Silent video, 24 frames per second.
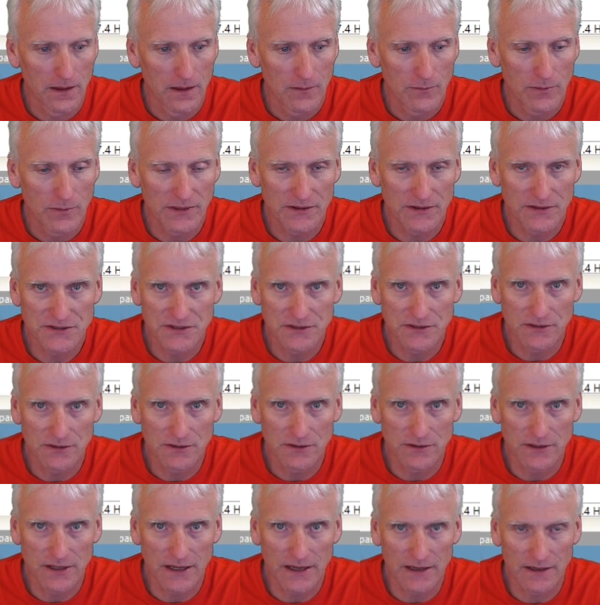but they're still
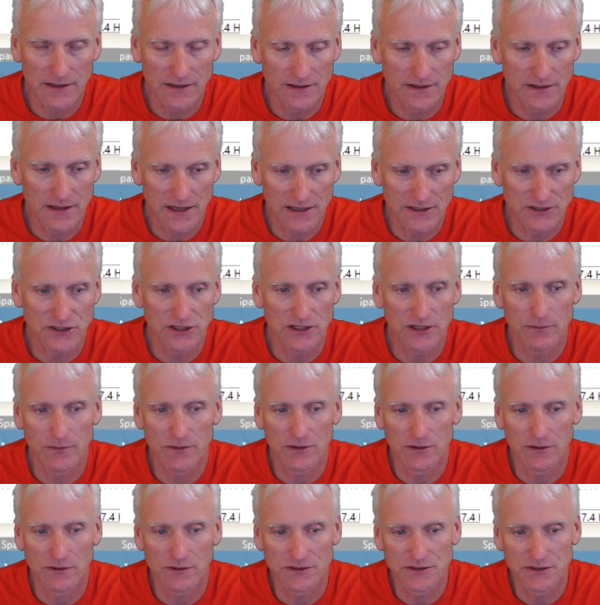not that cheap.
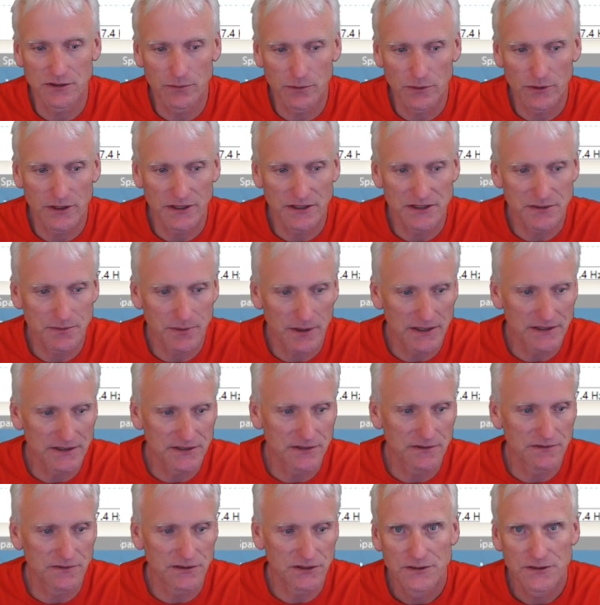They're still pretty
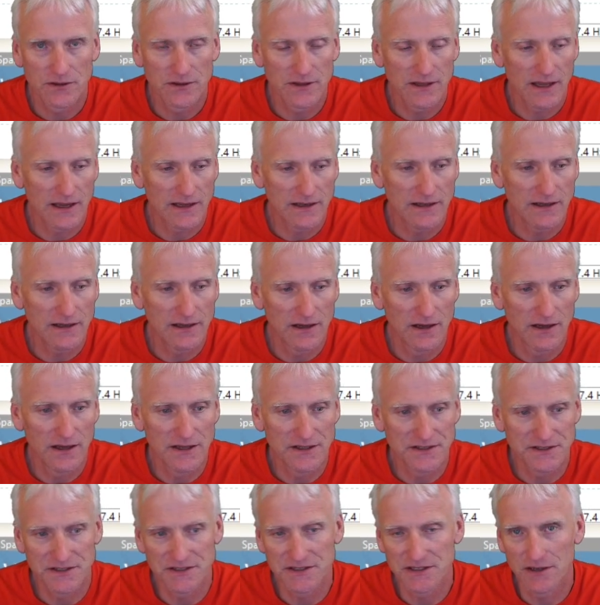expensive. So the idea
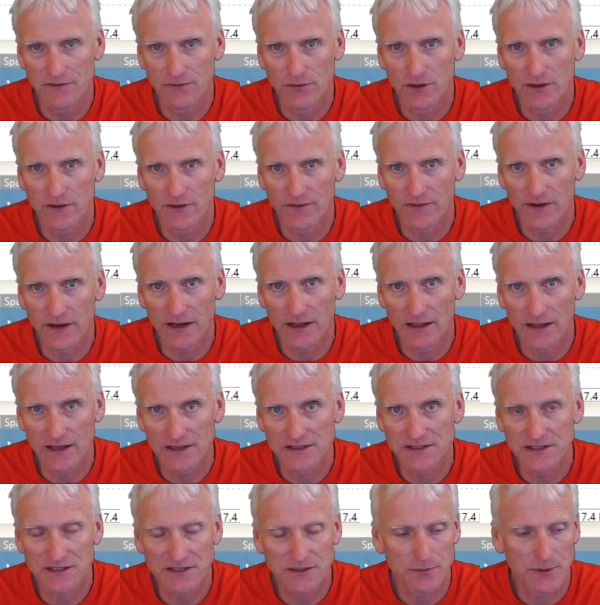is to see if we can find a
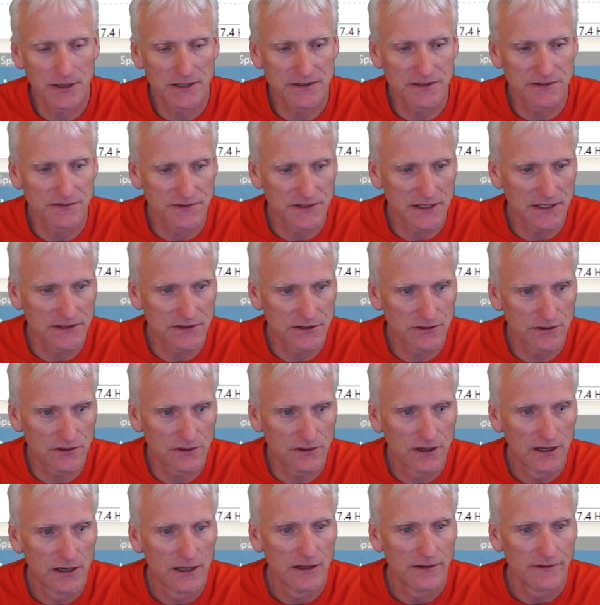less expensive
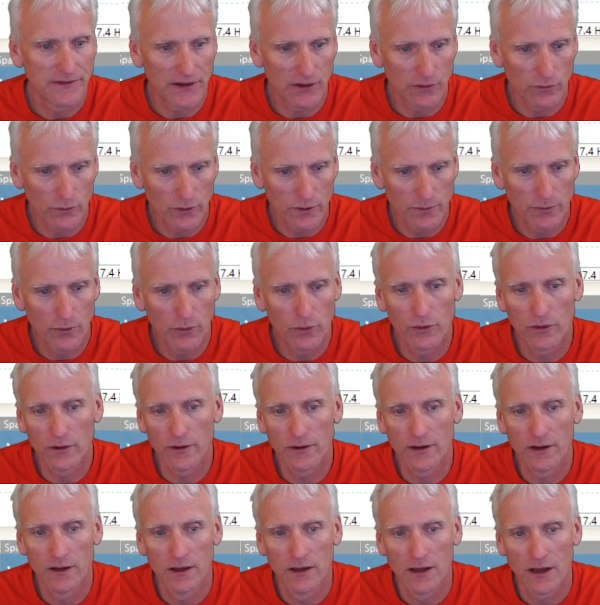sensor that'll
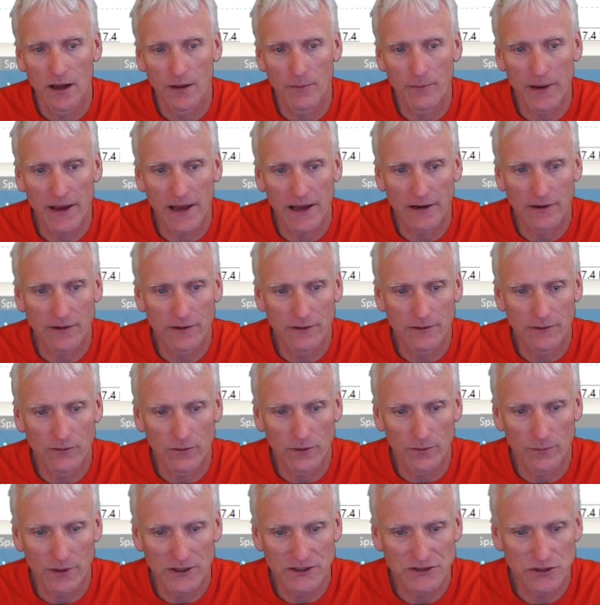report a pattern or
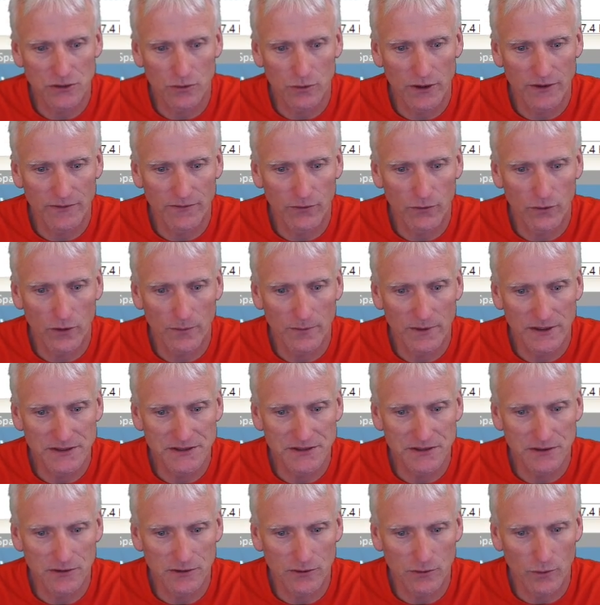a pressure waveform, in-cylinder